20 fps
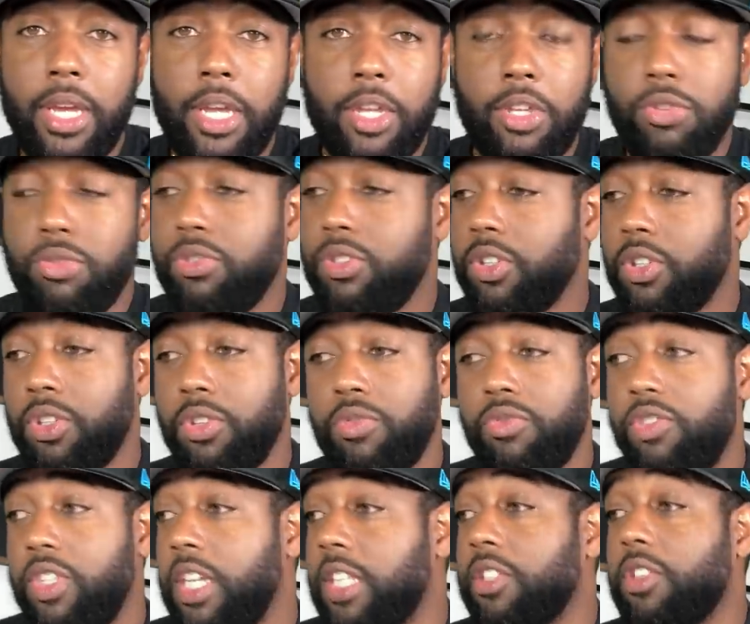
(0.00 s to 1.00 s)
You so you
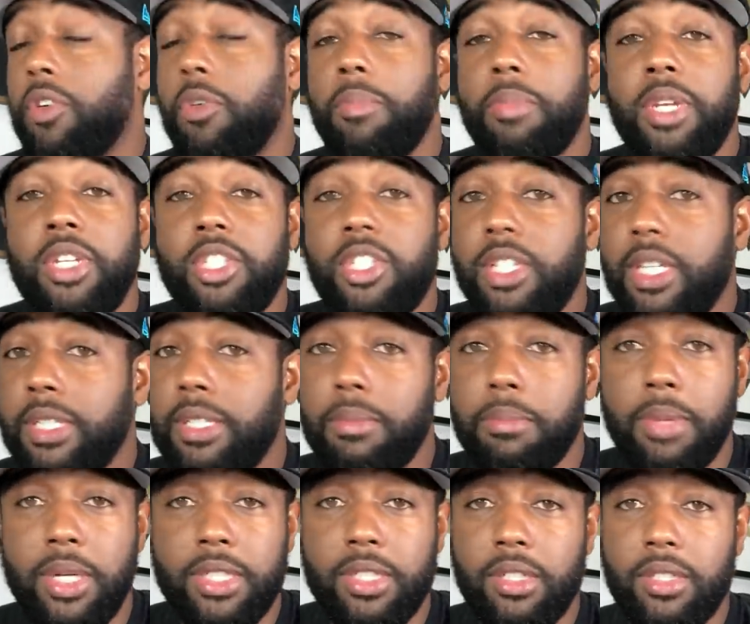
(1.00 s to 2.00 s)
just gonna be just as
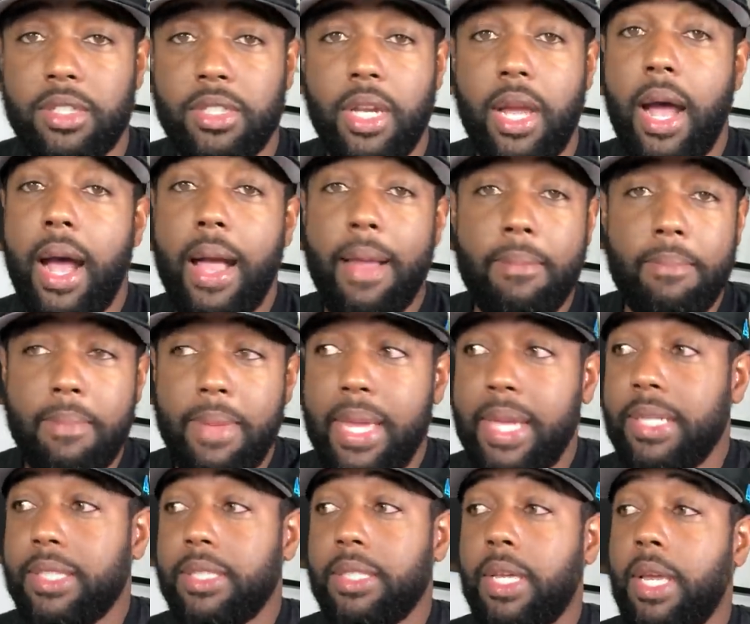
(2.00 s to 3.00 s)
much as a hot
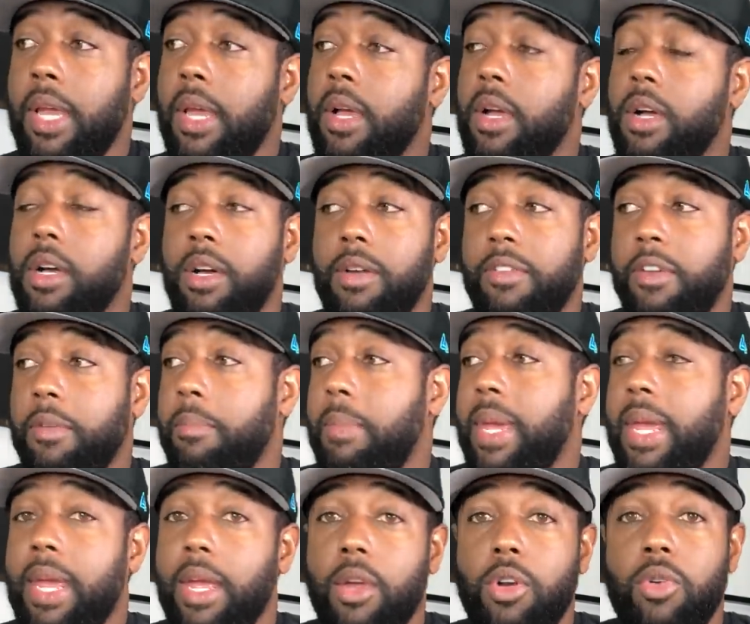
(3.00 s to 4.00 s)
mess of the
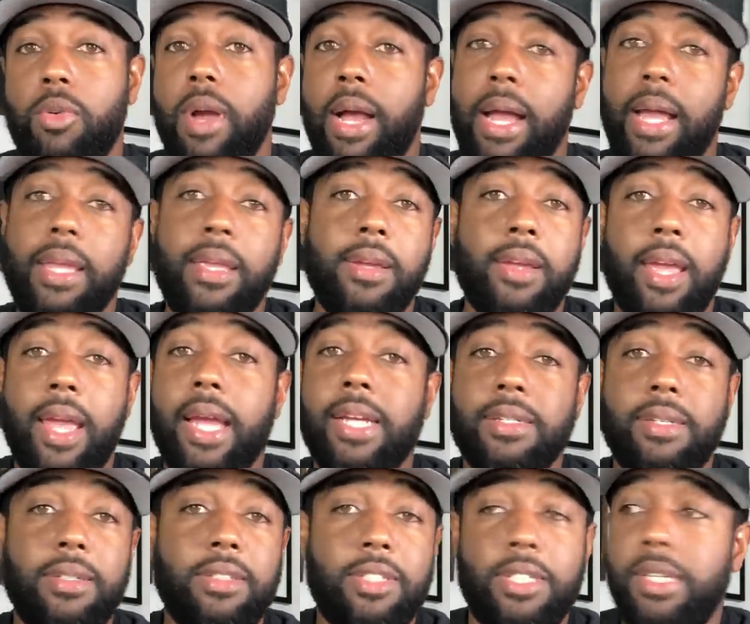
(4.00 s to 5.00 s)
man who out here
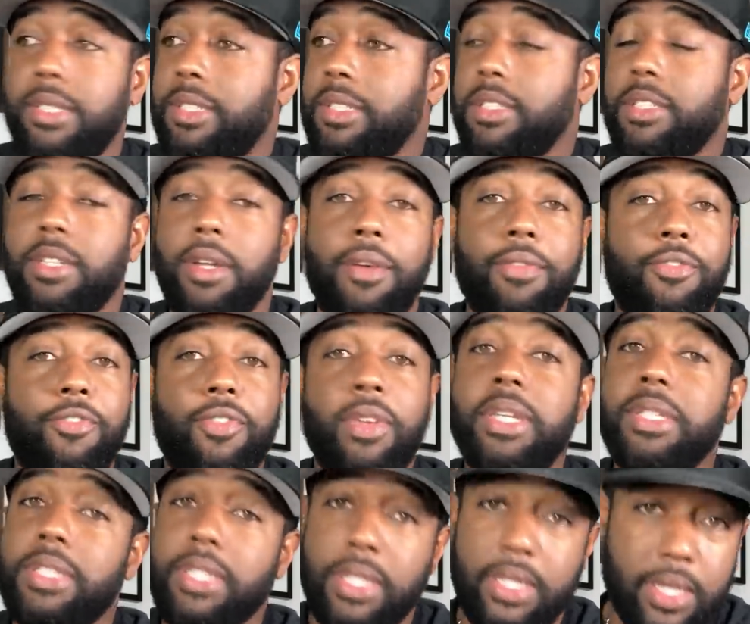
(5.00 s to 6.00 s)
actually touching stuff
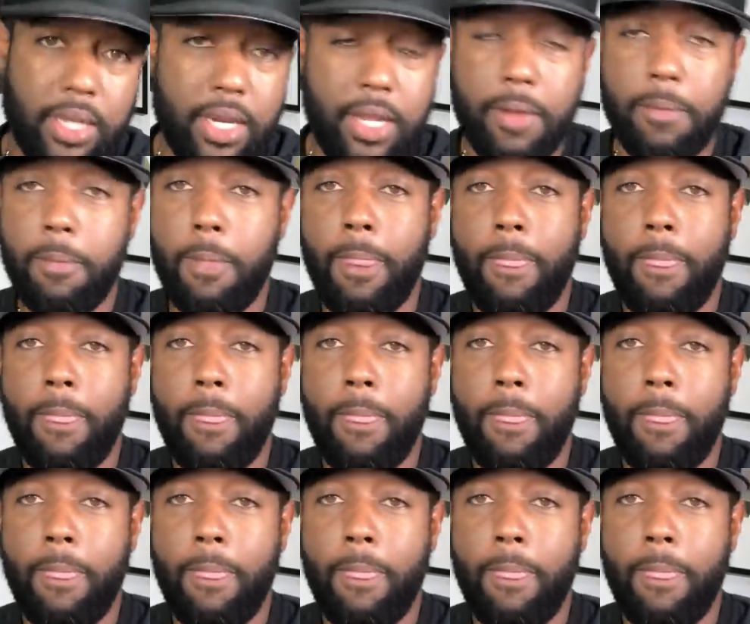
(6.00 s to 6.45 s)
physically.